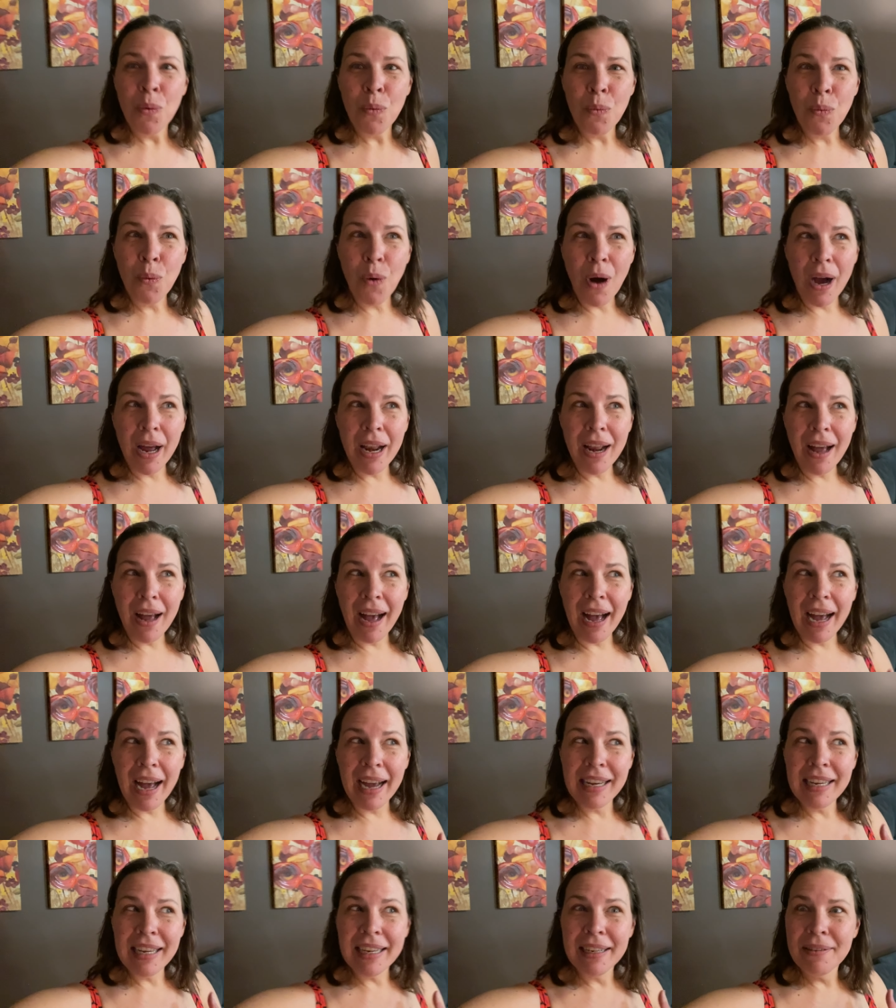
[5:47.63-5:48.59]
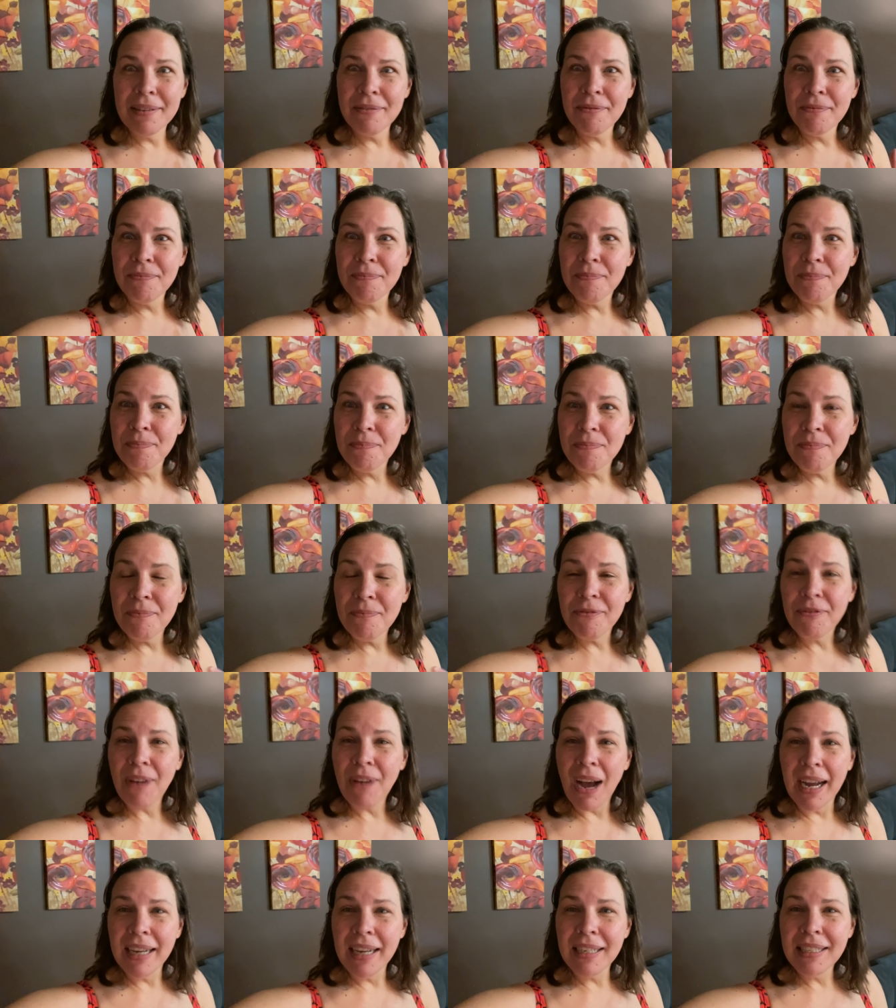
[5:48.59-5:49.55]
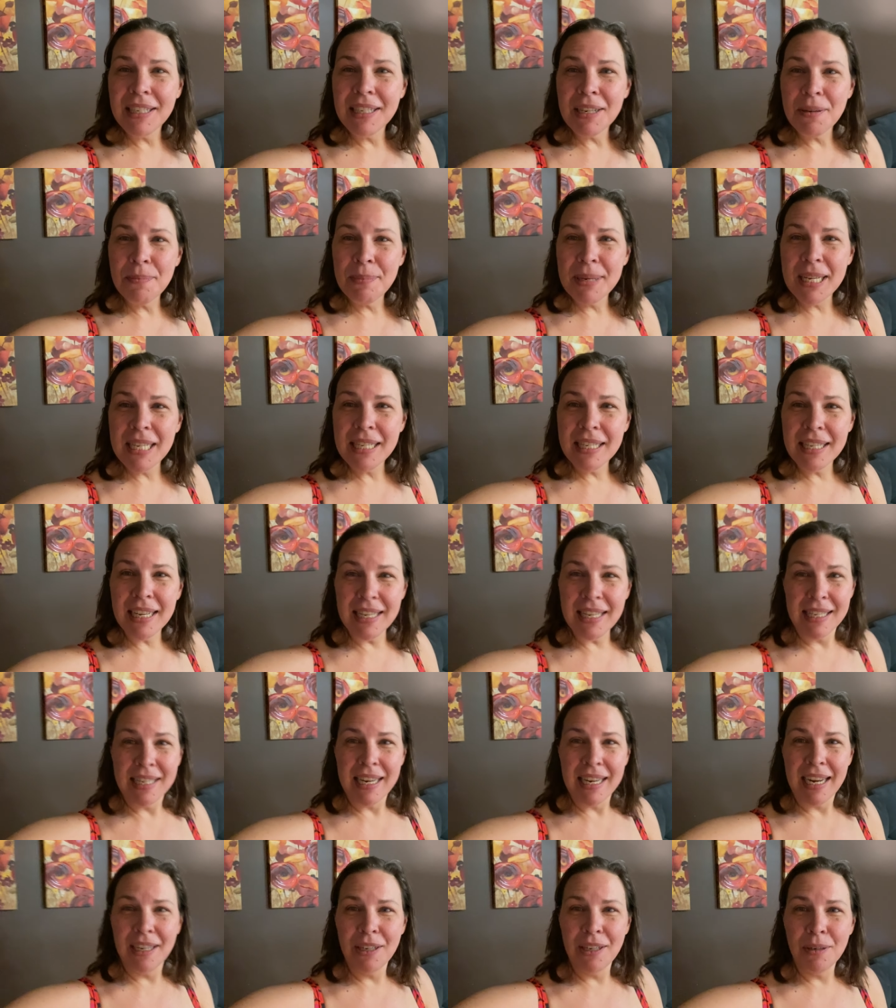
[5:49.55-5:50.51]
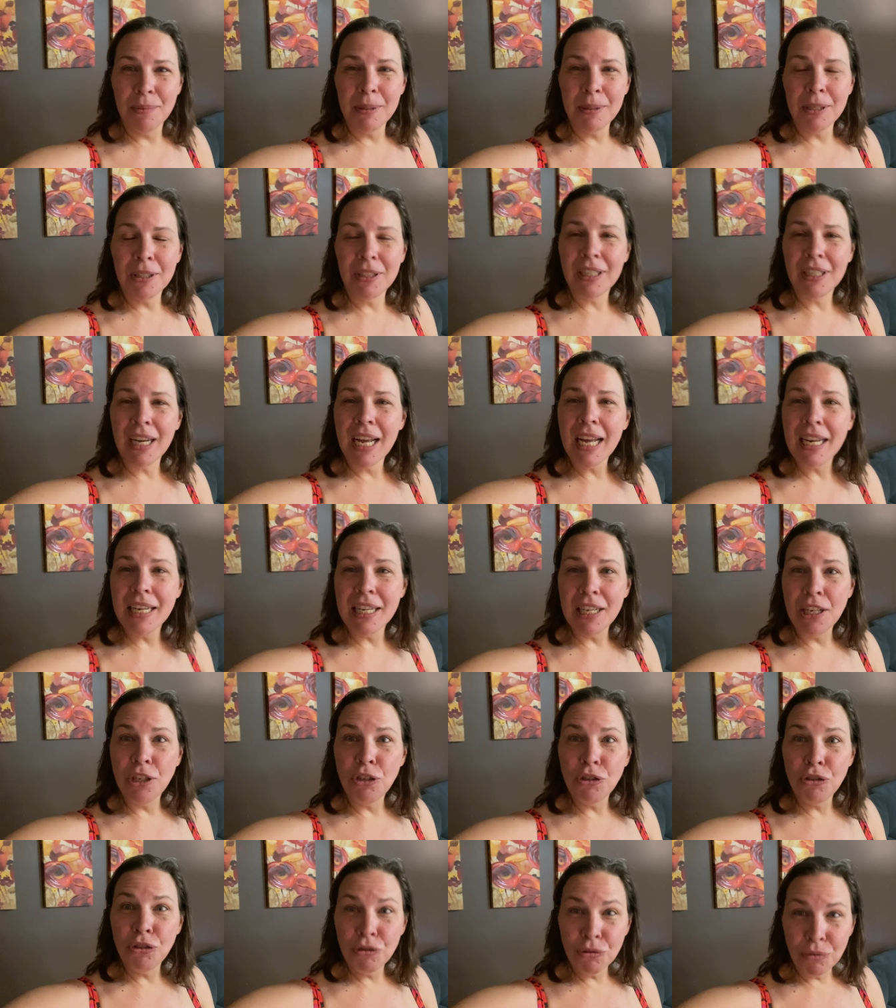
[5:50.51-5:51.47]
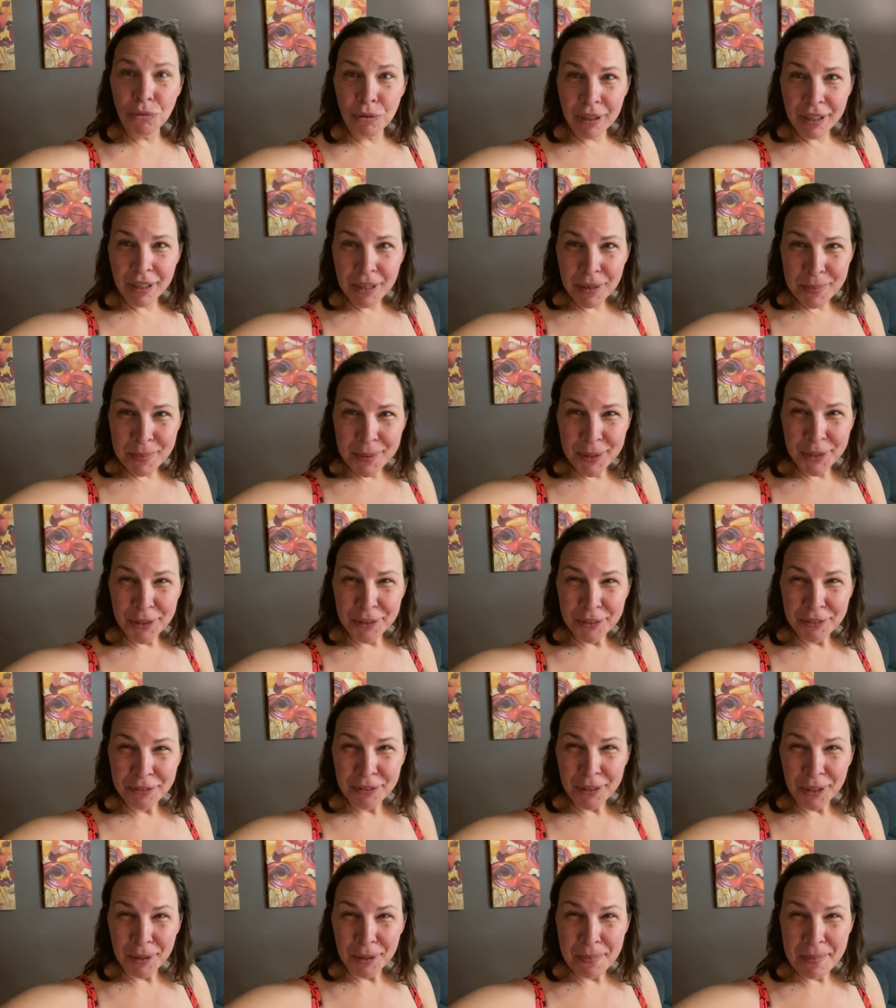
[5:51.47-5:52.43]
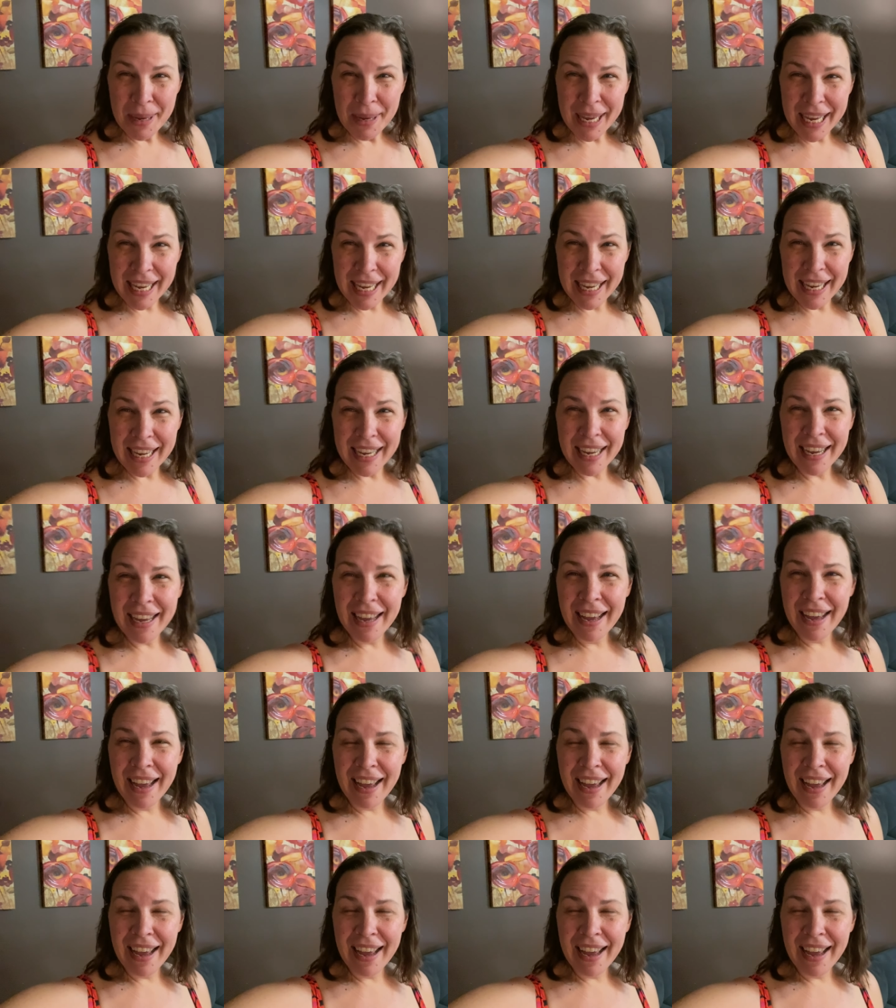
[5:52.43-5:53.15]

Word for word: what I can find to be sustainable and enjoyable for me.